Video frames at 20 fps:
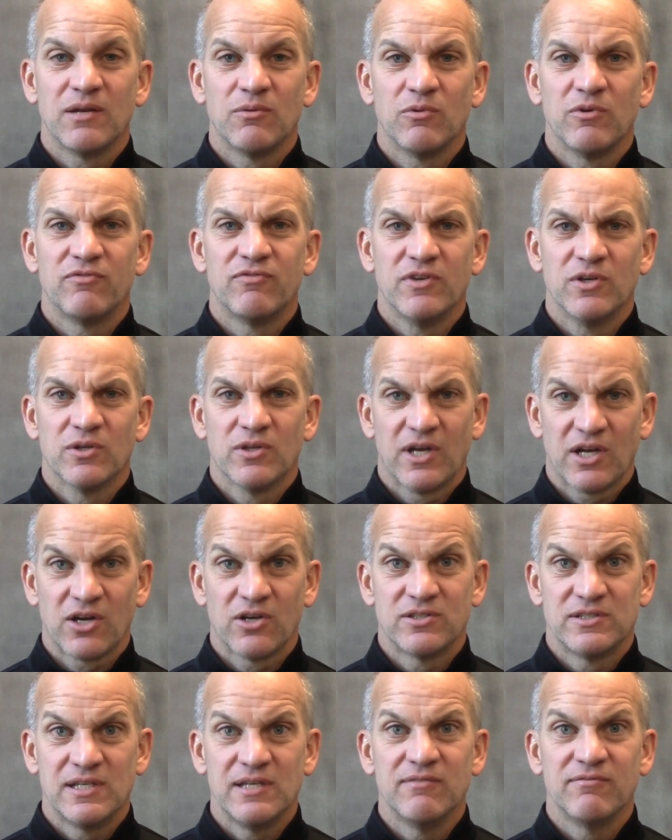and we feel like our
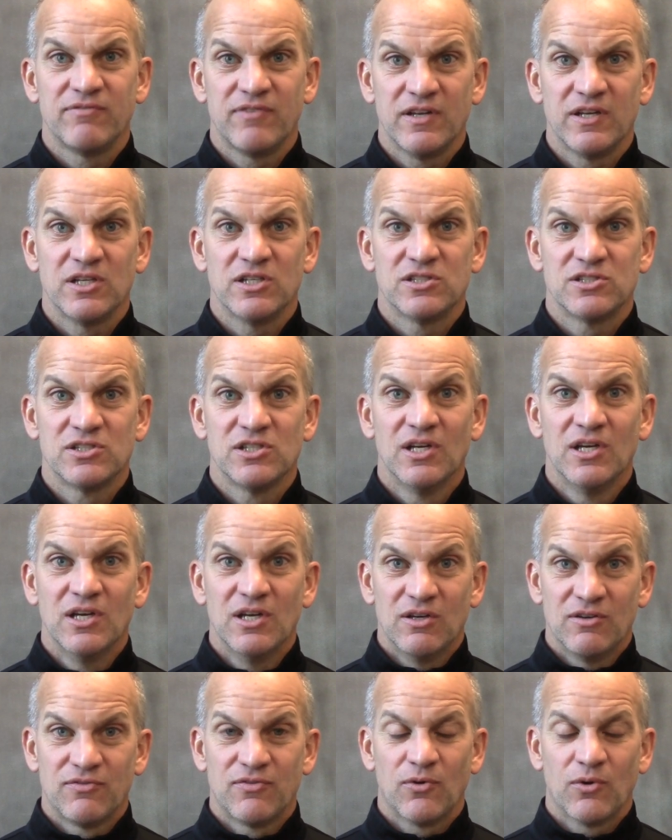team finish
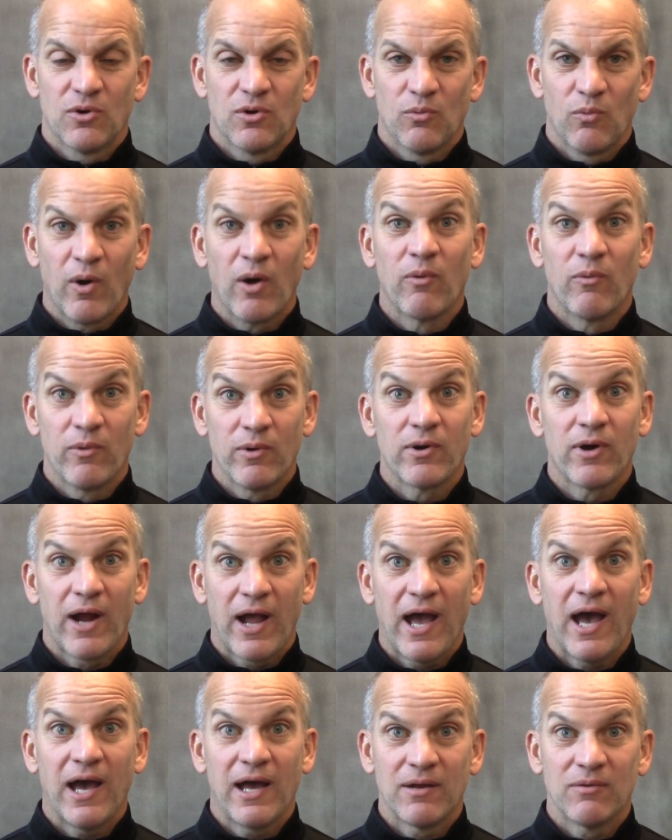for where we were
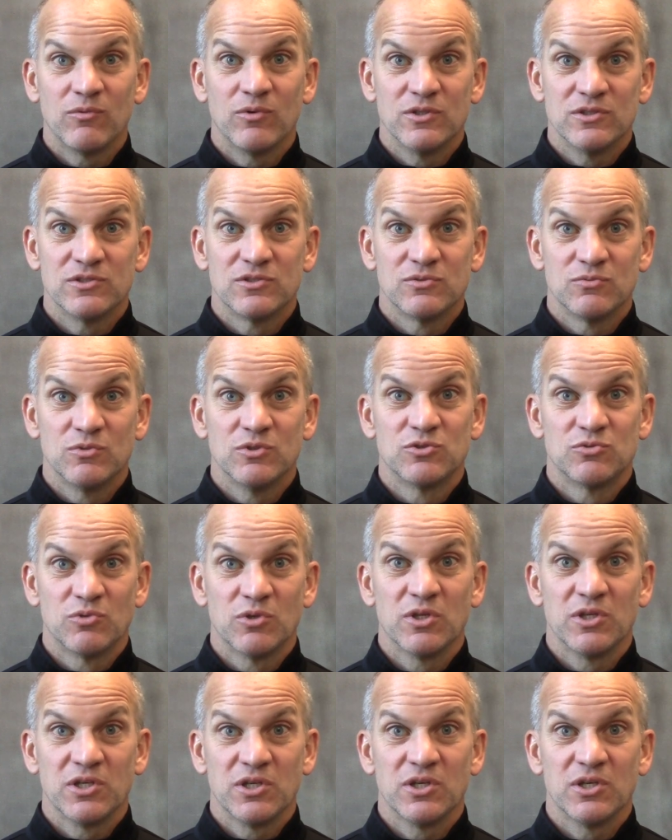at was
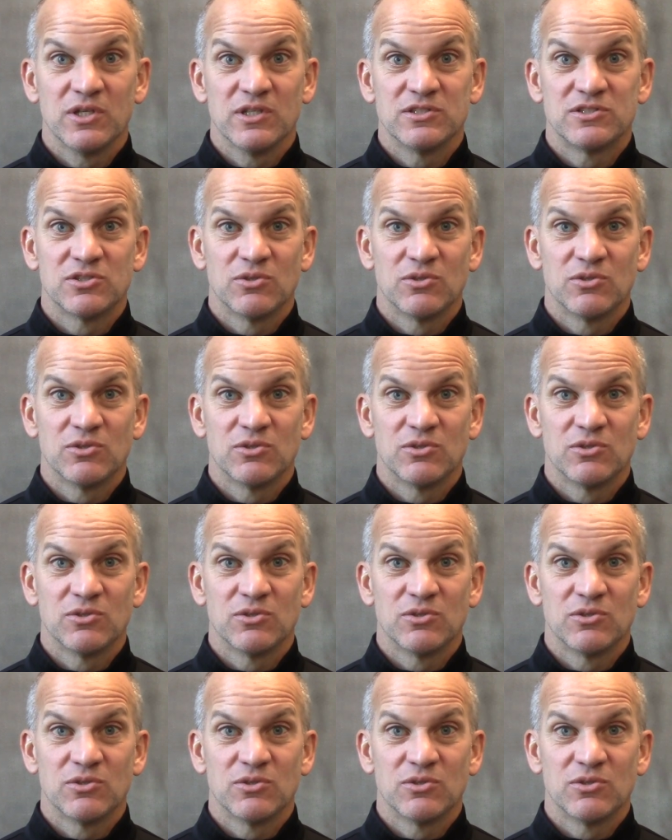really good.